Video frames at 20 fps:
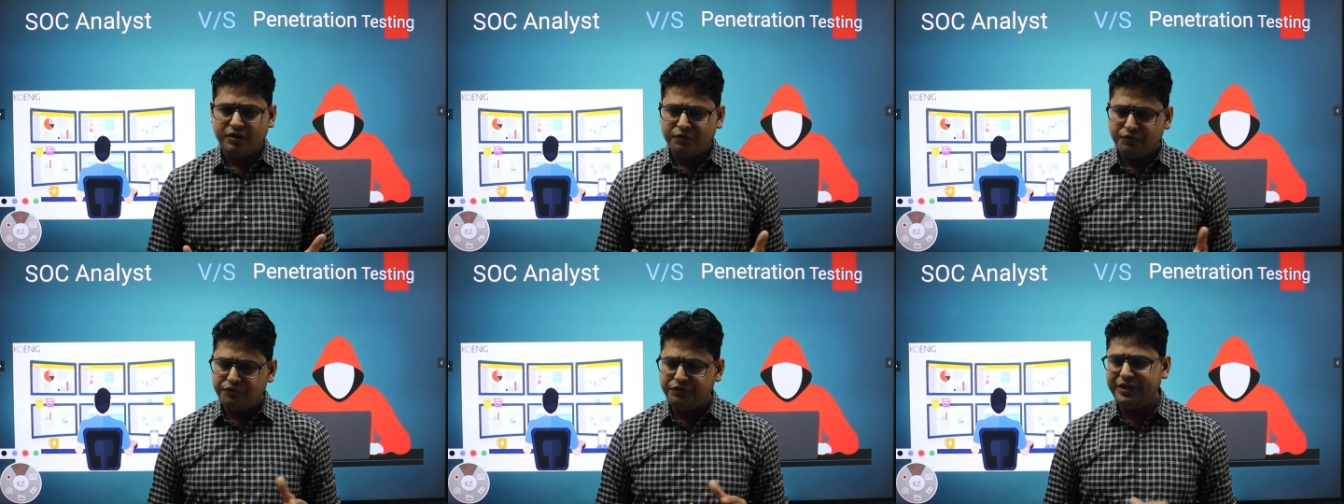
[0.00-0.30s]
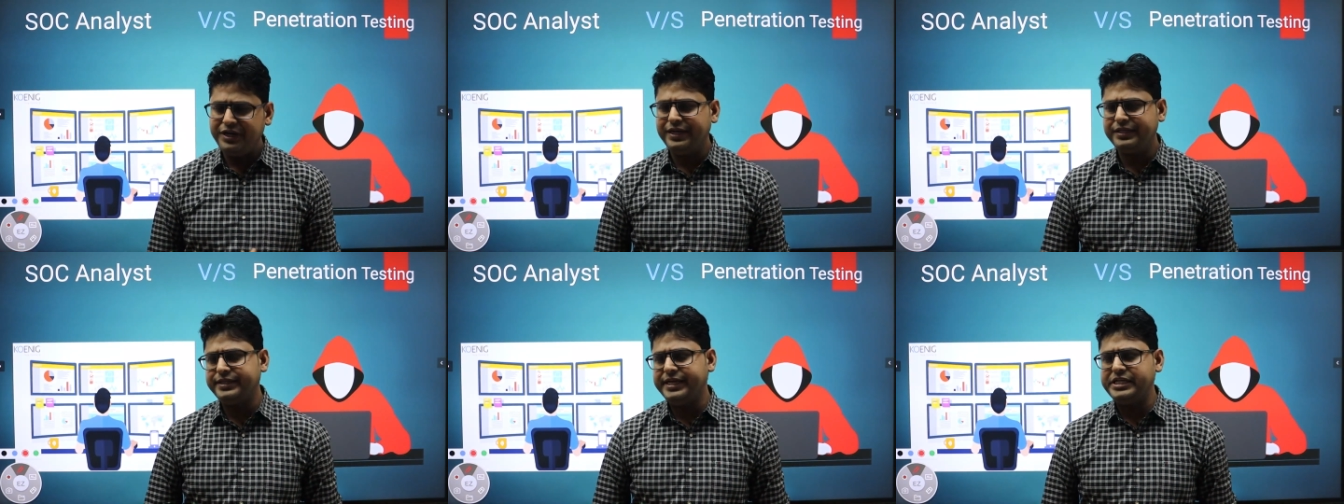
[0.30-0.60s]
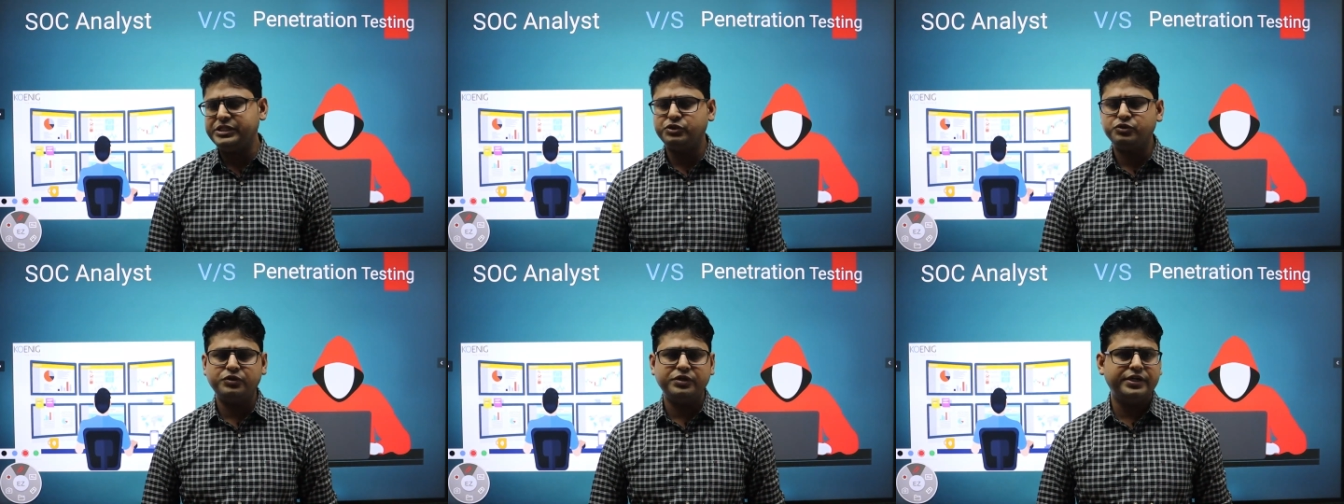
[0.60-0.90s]
field
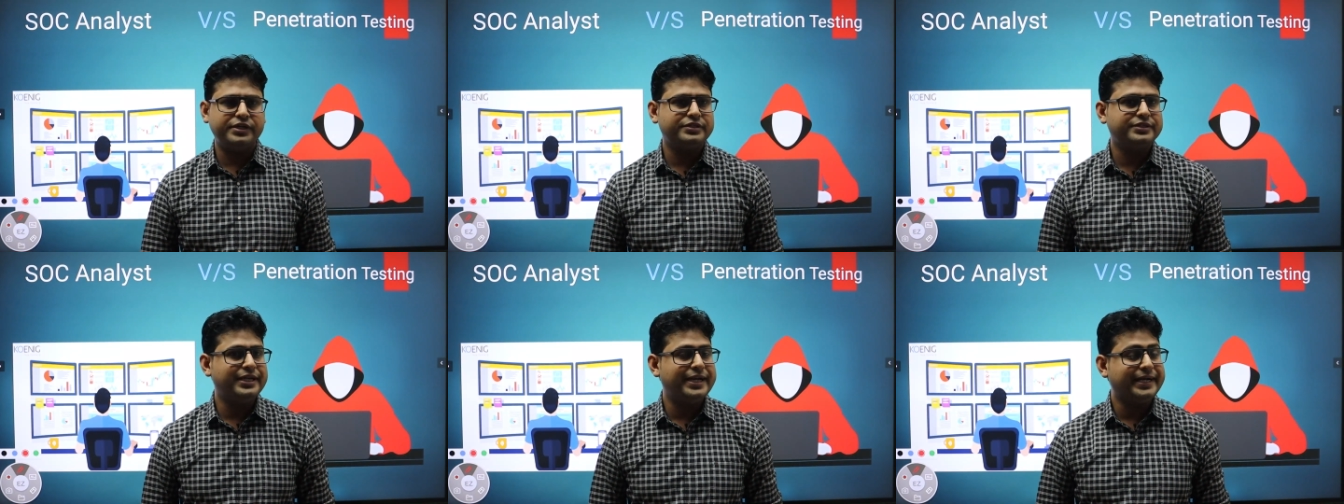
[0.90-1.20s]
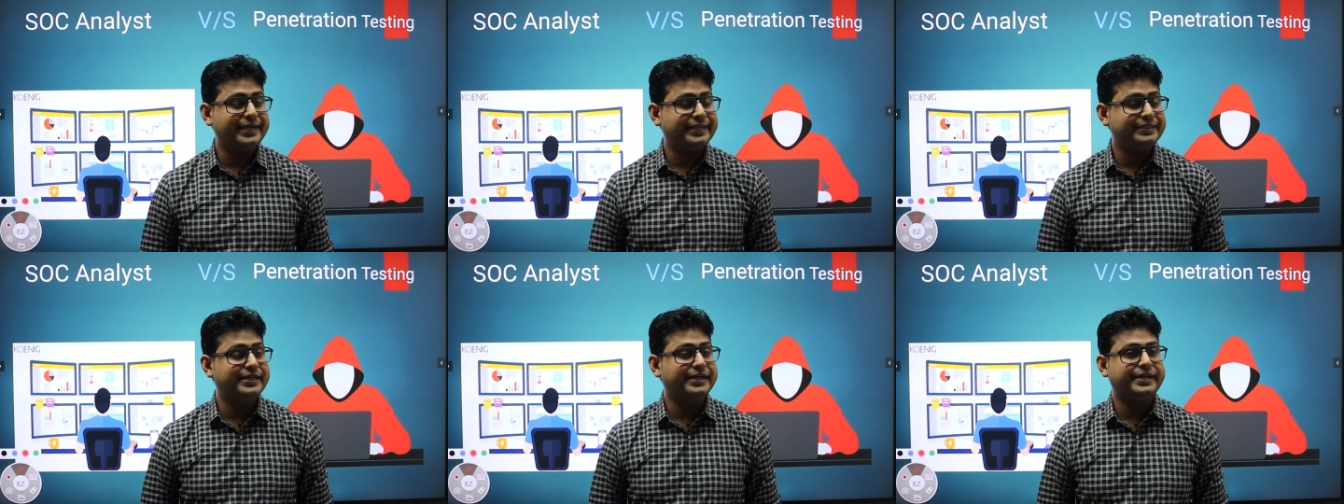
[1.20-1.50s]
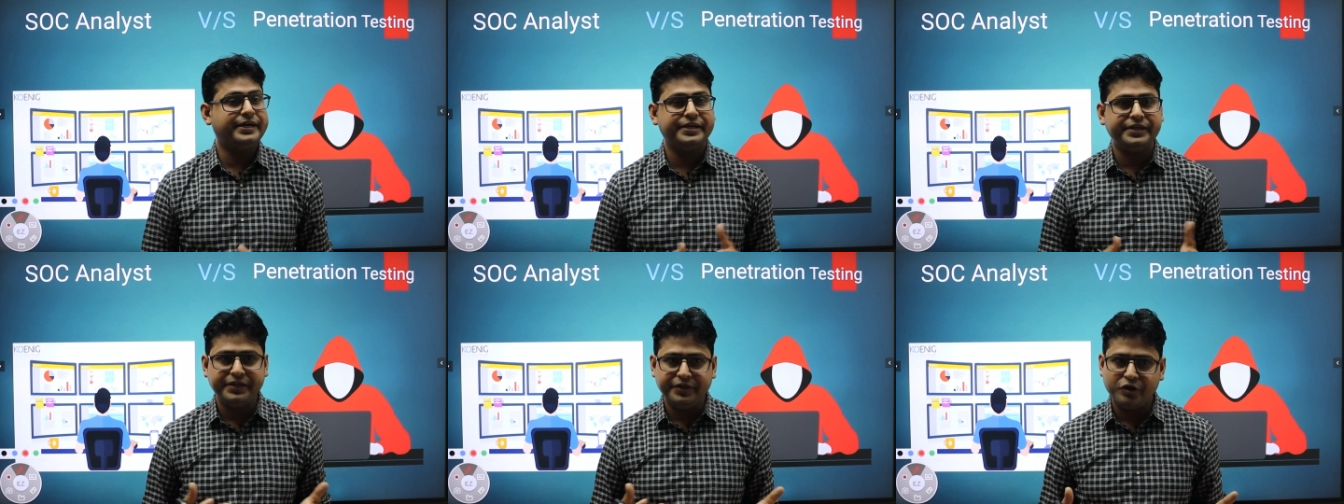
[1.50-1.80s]
they should select as a
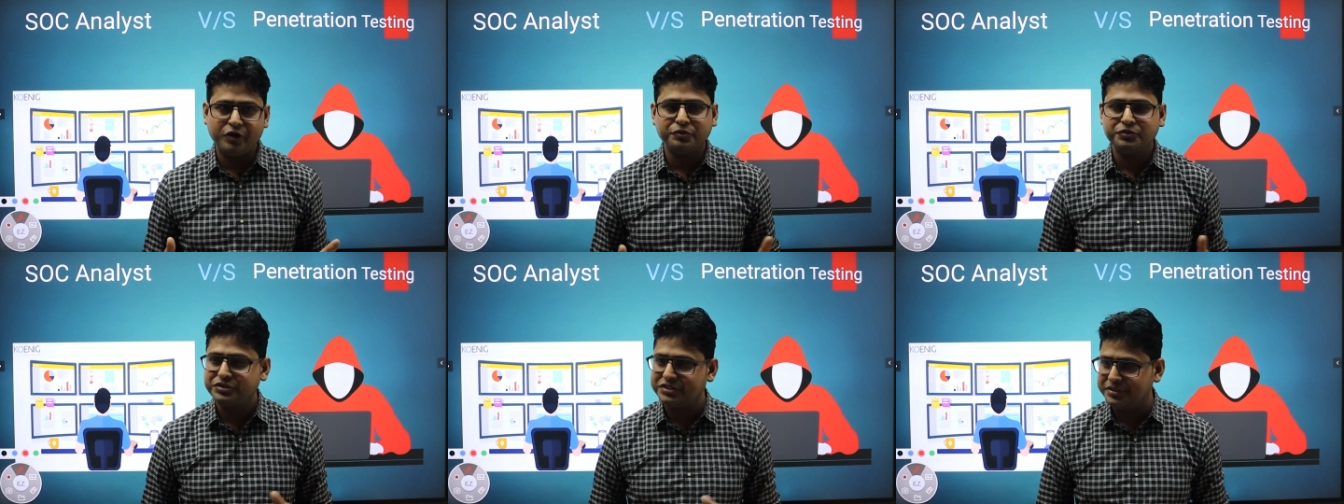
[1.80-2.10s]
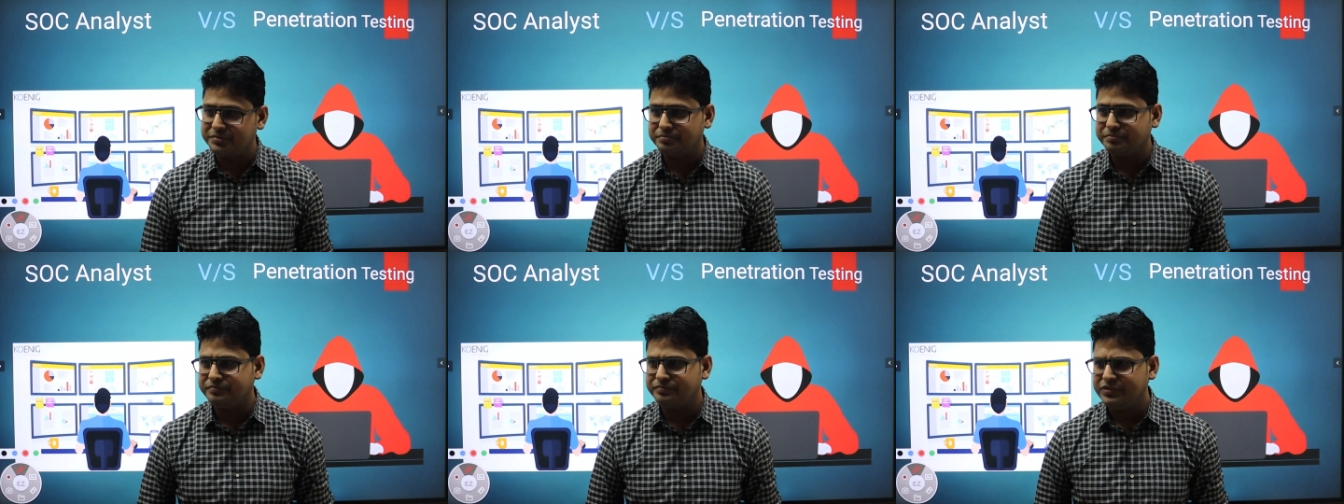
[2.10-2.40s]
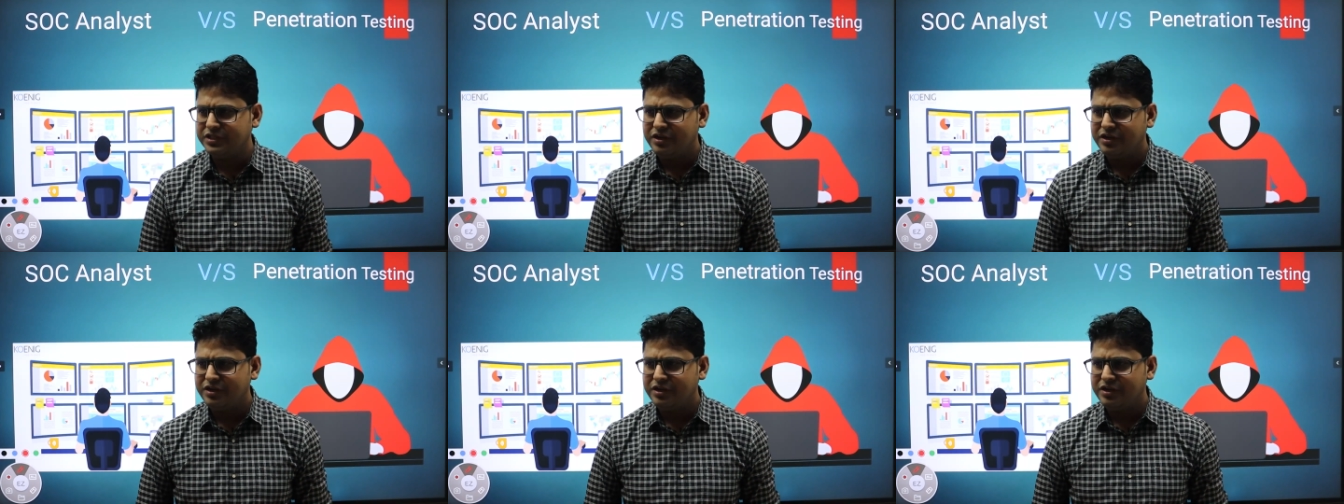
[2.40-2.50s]
career option,